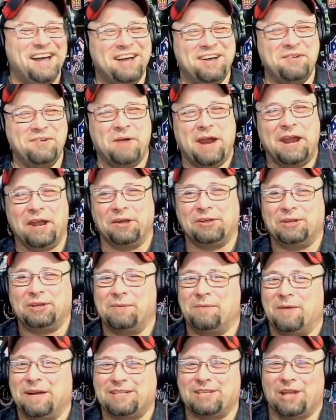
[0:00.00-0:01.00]
we don't do
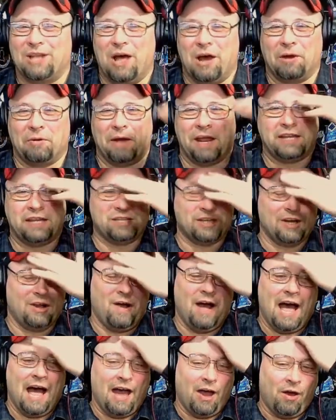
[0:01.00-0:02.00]
much long range in
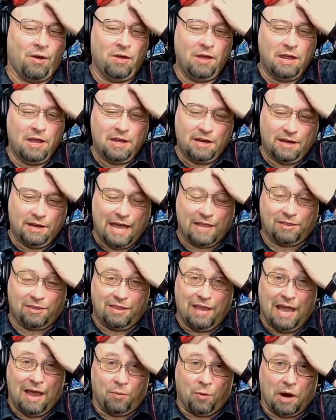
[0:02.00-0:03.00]
Ohio.
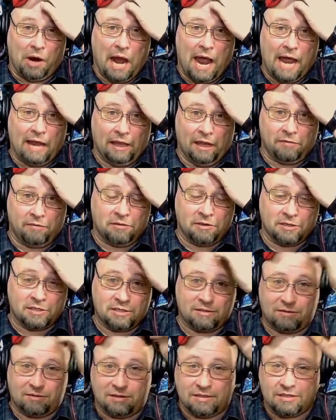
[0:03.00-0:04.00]
Not where I live.
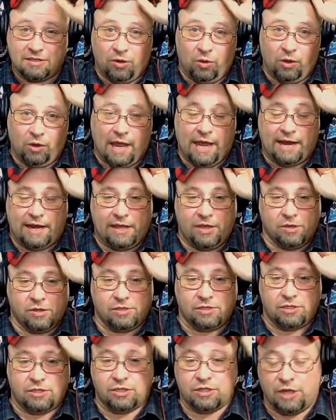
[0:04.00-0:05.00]
There's a whole lot of
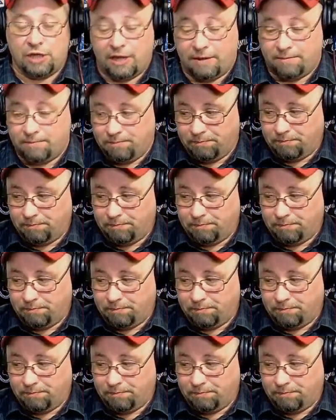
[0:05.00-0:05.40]
hills and shit.